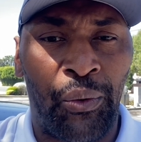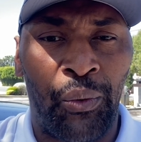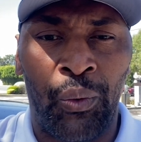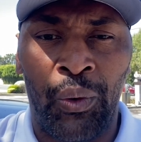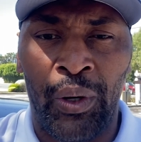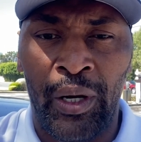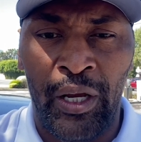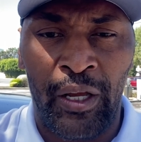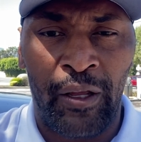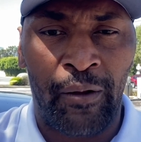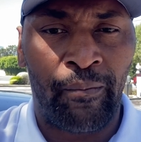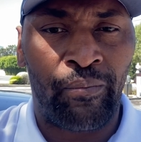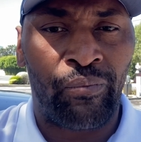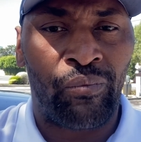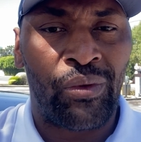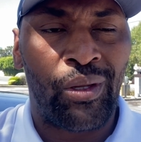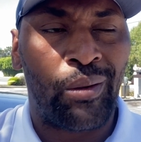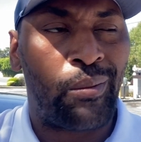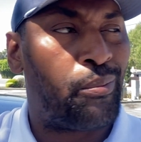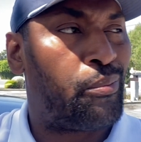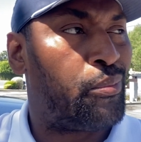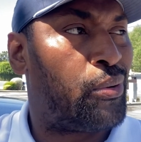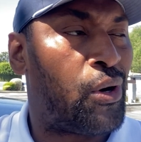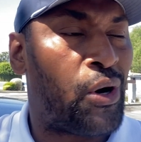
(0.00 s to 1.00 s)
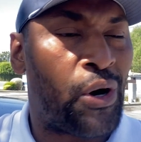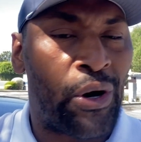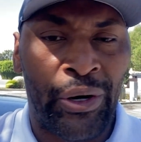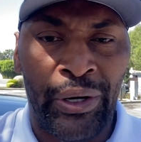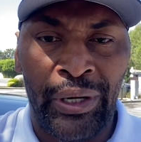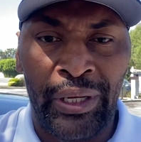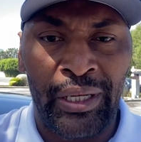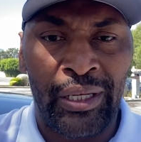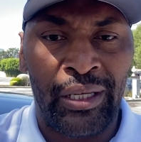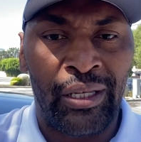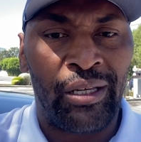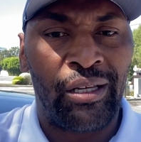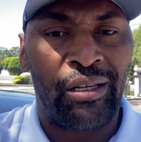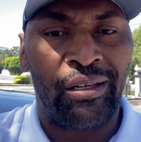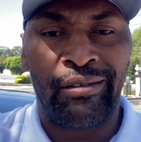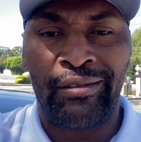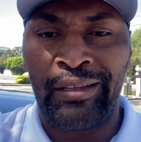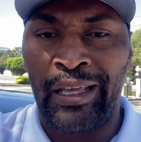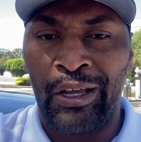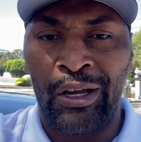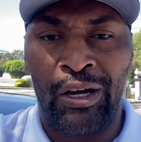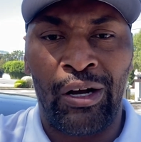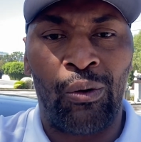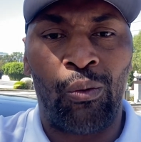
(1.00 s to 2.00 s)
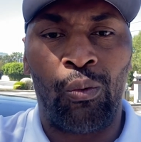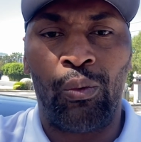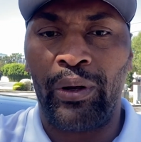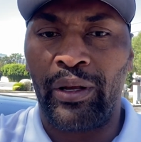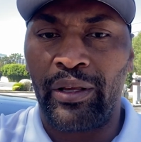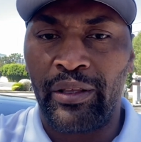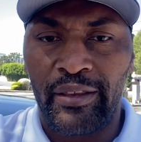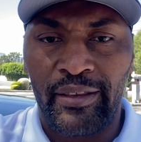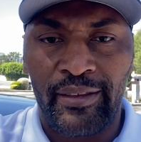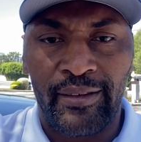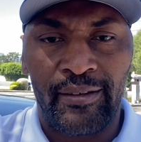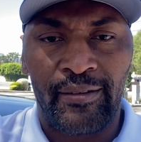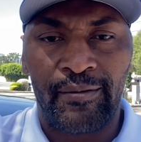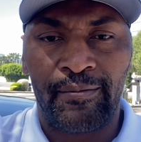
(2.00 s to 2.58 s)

what party they are with.